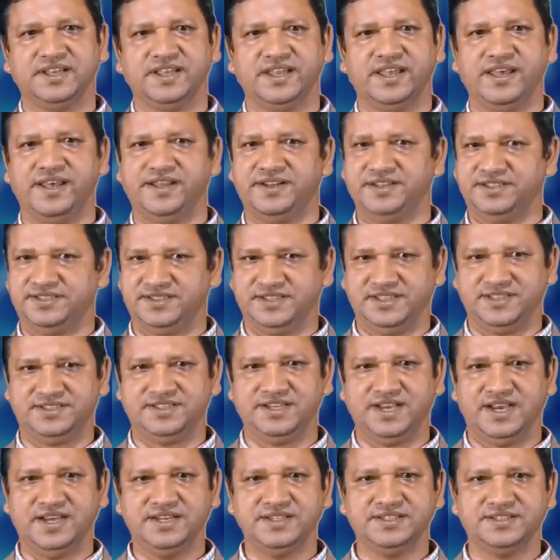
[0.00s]
Here is the
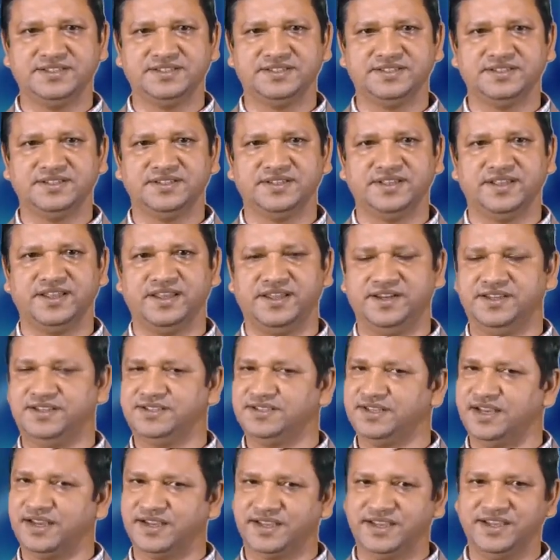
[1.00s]
charge, here
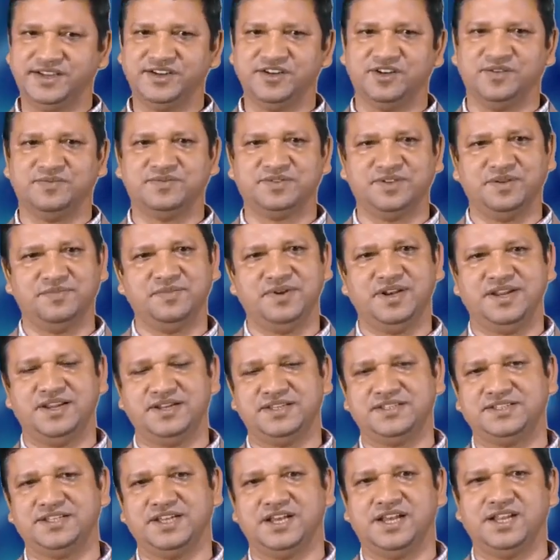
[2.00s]
is again of
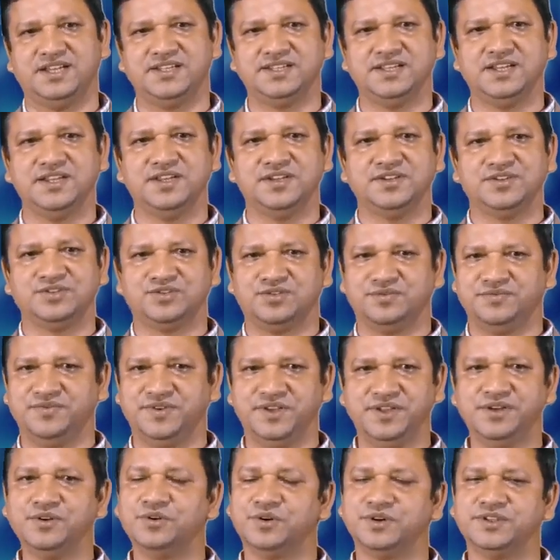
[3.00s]
similar charge. So
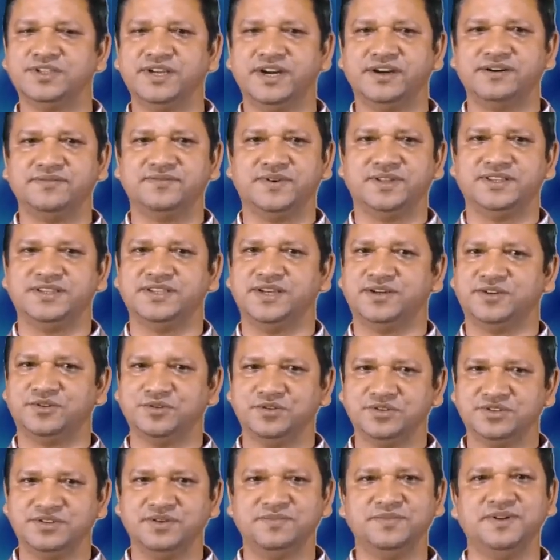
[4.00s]
we know that when the
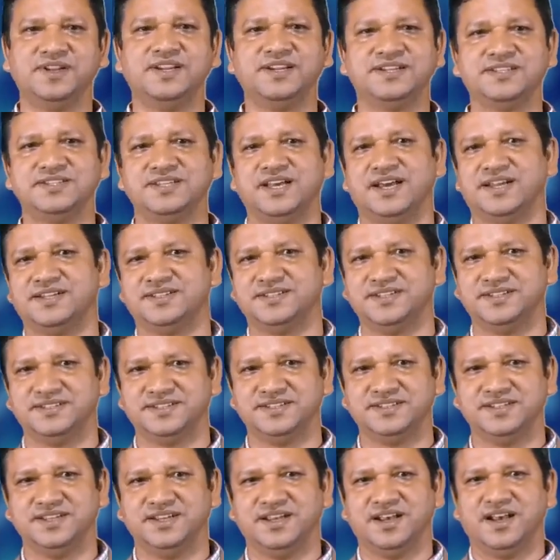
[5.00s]
two similar
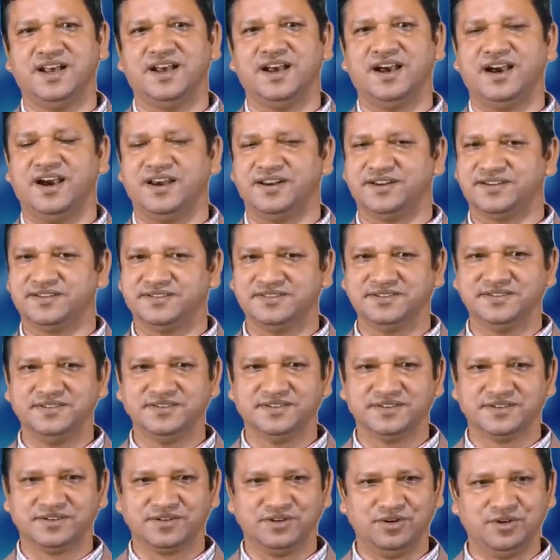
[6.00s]
charges are
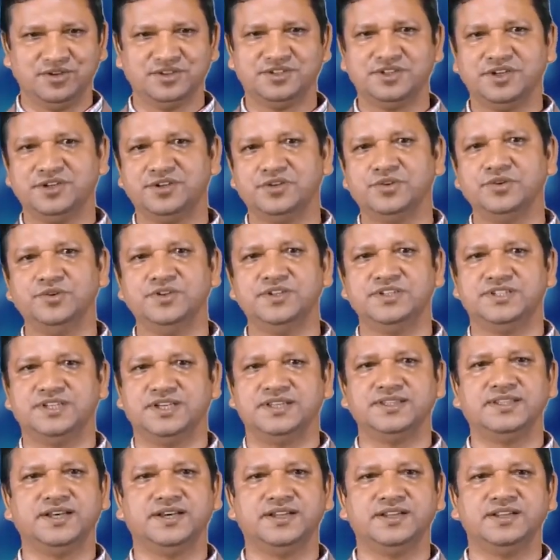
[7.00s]
closer to each
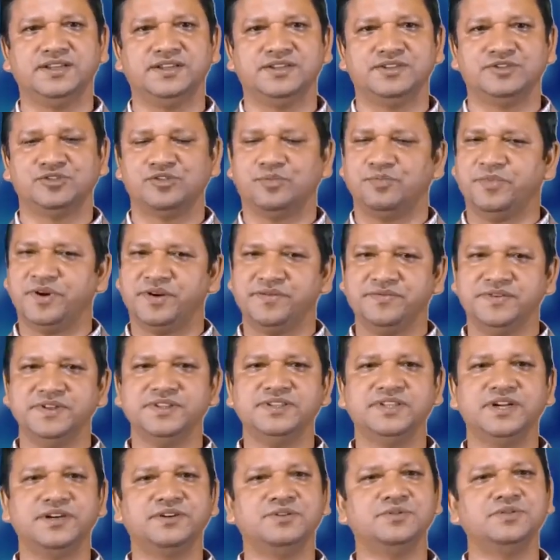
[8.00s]
other, so
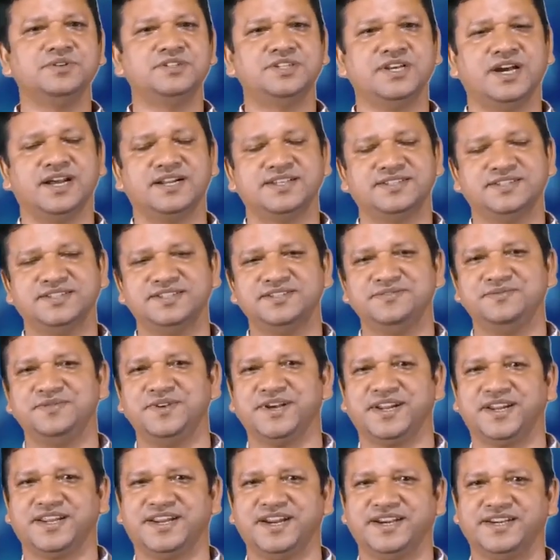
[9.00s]
between the two charges
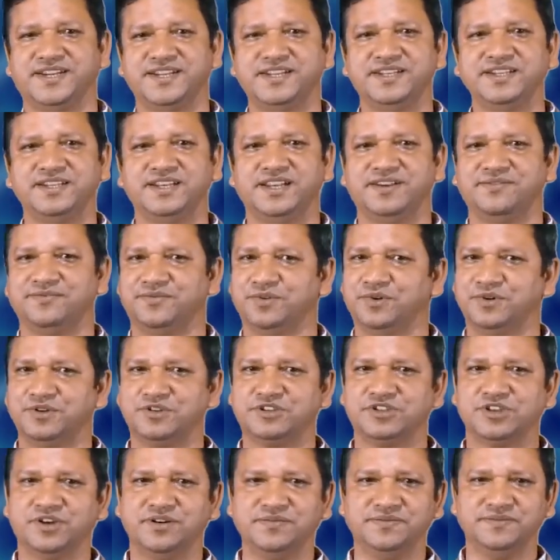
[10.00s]
we are getting a
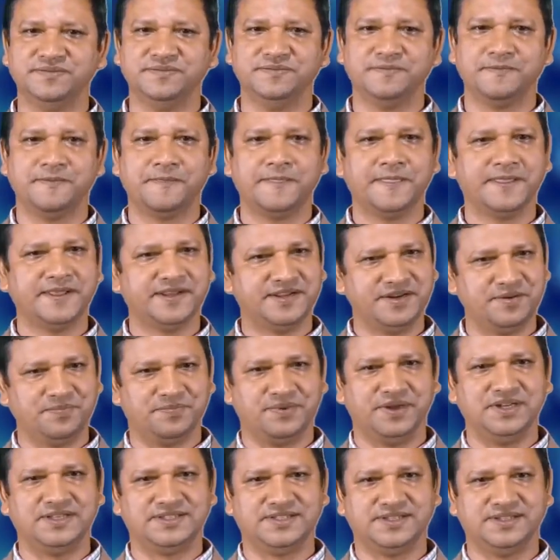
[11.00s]
force of
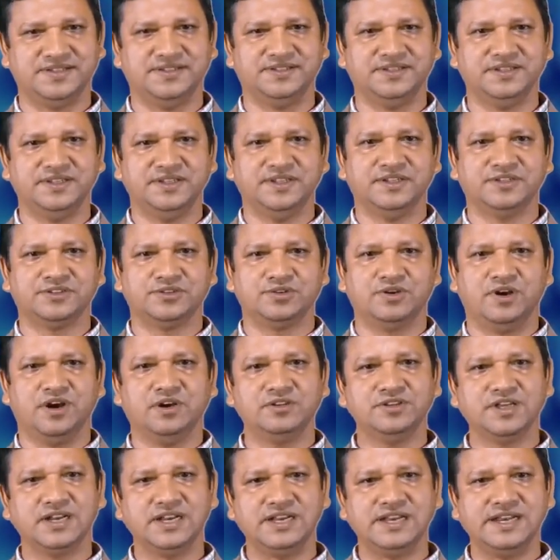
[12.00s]
repulsion. So
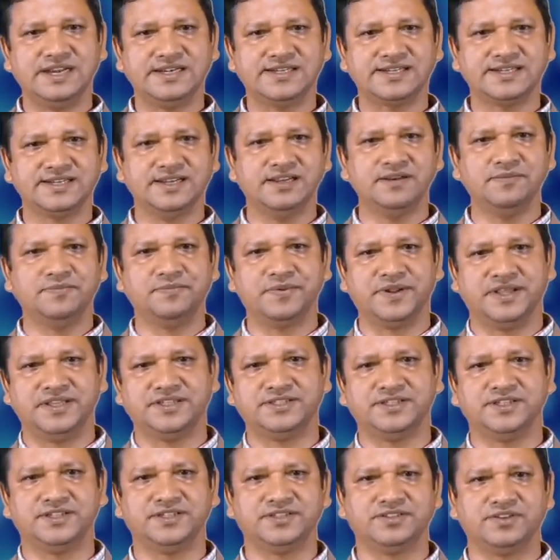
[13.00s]
how the lateral
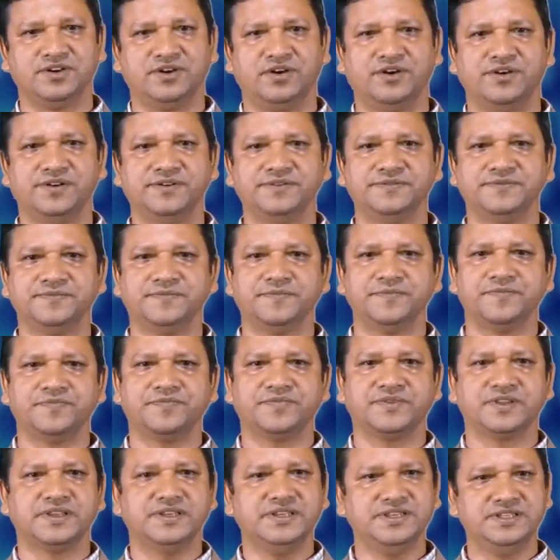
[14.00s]
pressures on
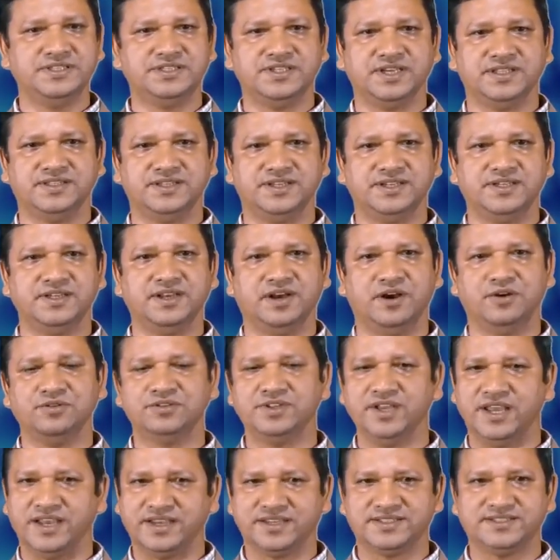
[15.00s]
each other, how
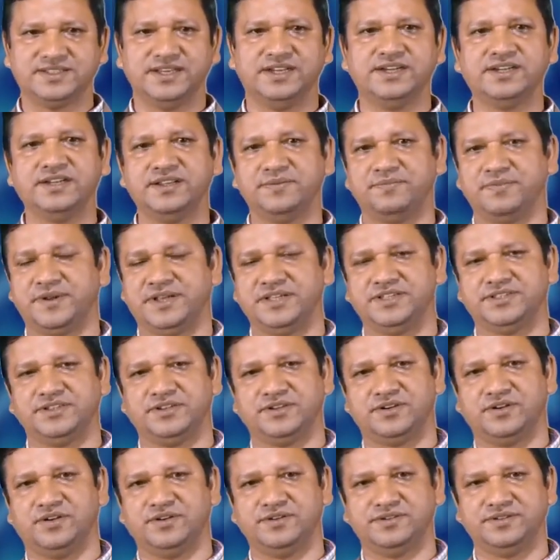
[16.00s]
they exert a
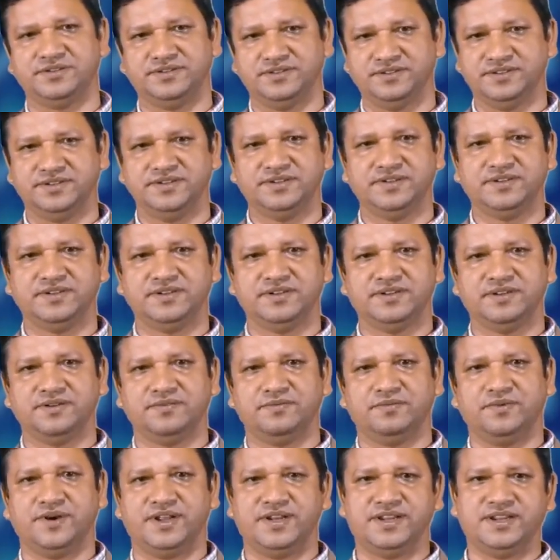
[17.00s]
pressure on
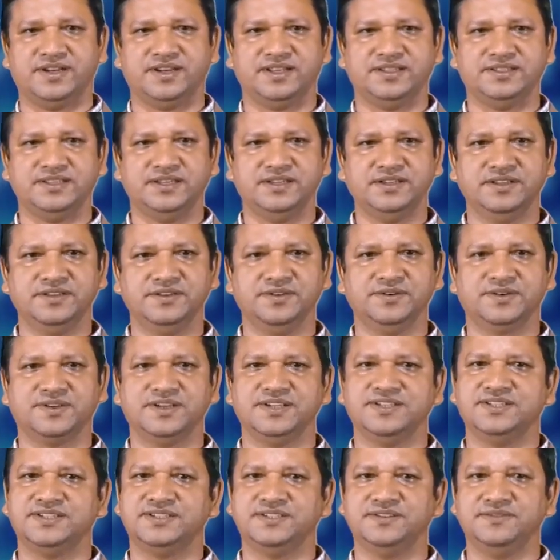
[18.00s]
one another, you
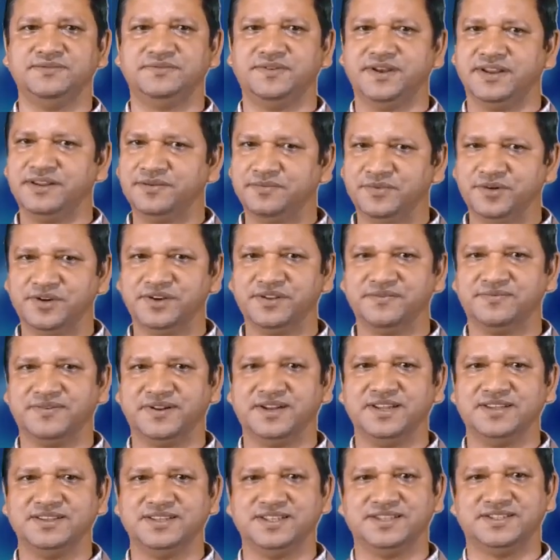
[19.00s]
can see very
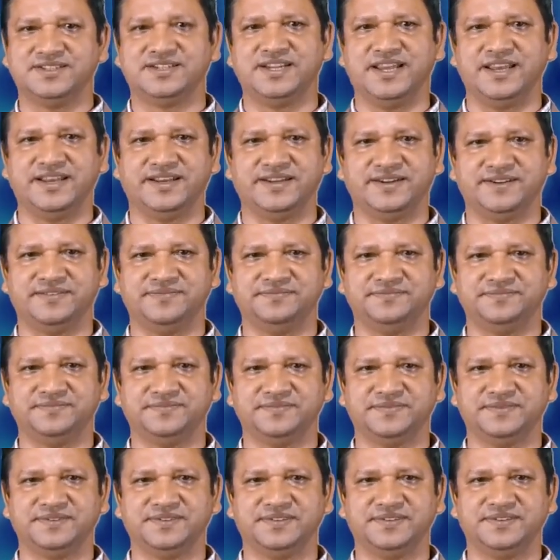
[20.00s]
beautiful in this diagram.
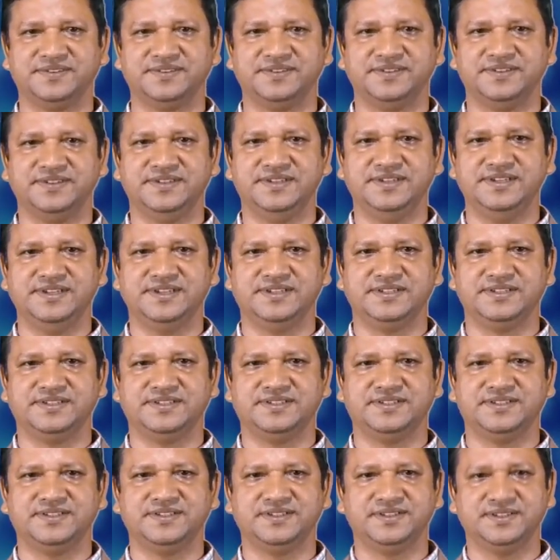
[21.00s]

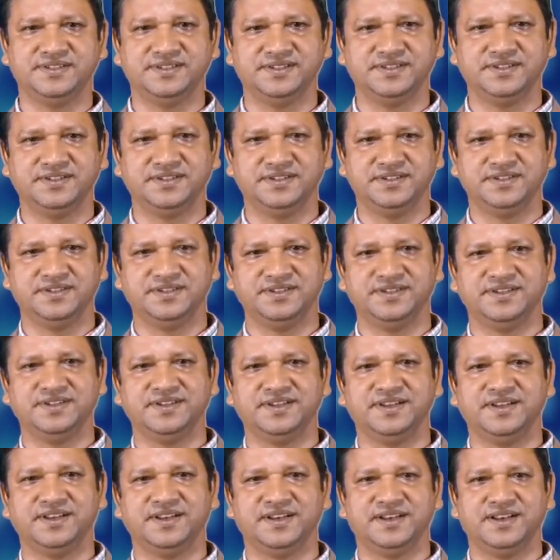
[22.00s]
Yes,
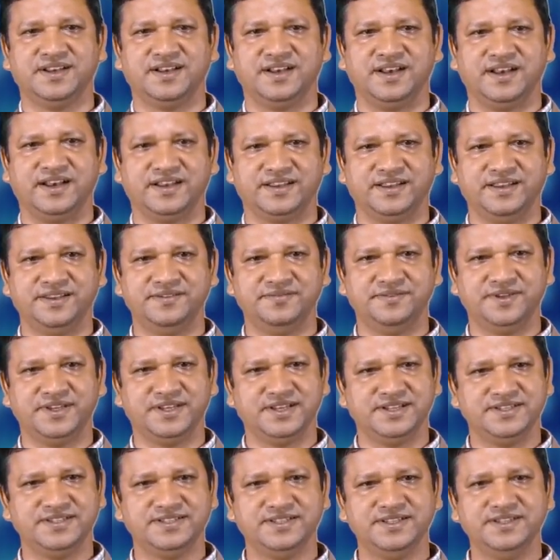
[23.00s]
again we
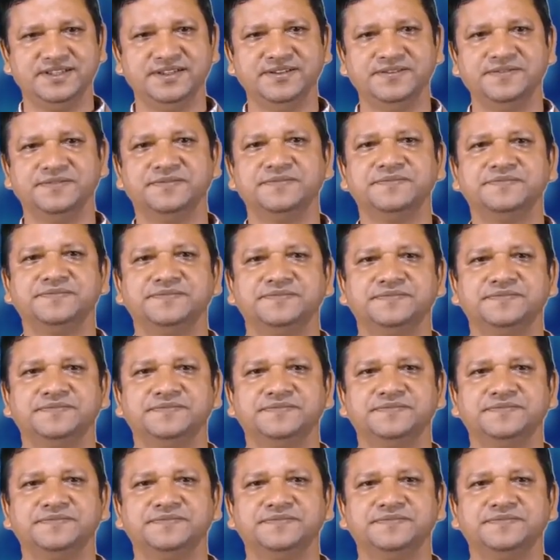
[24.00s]
can see.